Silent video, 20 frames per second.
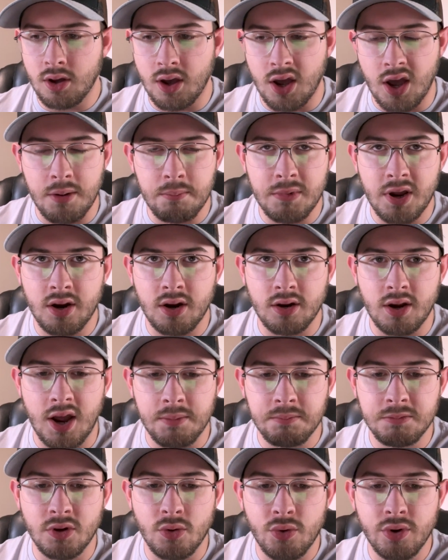
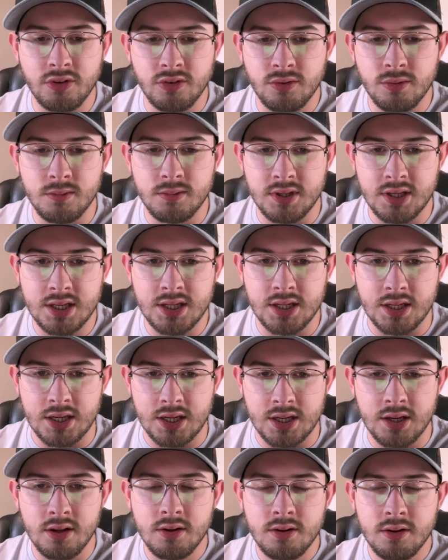I'm going to
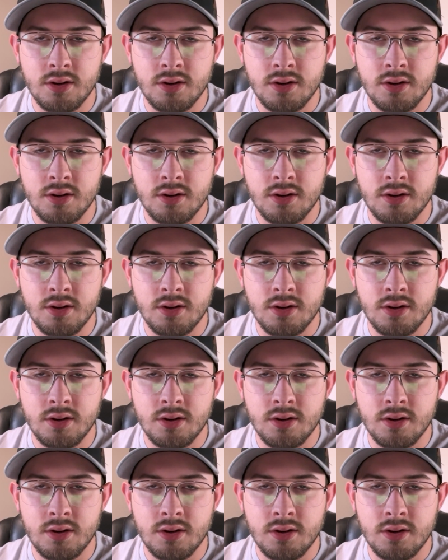need